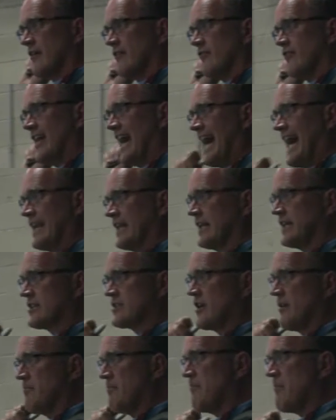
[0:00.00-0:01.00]
That is
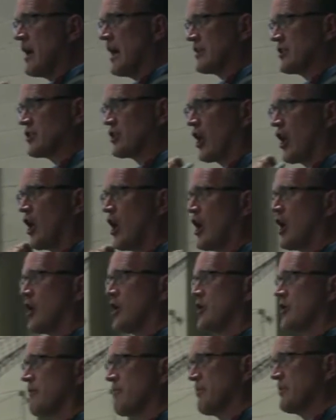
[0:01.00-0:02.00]
a much
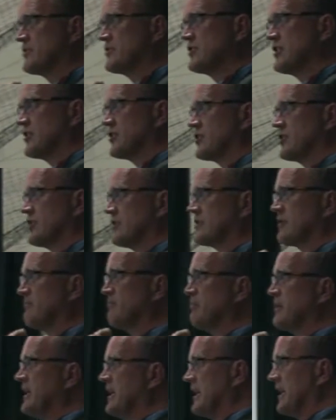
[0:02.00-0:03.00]
harder position to
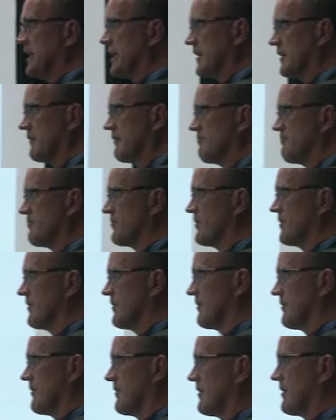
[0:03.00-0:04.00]
be in
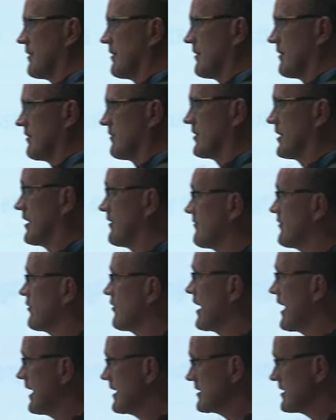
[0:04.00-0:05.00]
than if you're
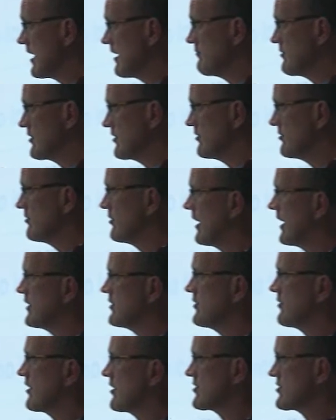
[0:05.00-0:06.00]
A&W and
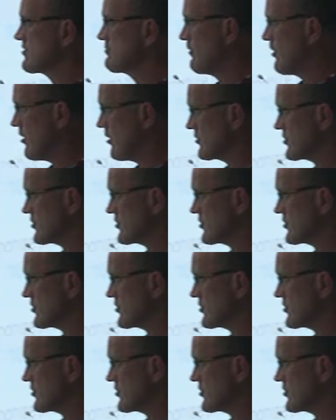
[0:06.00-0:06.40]
you're a small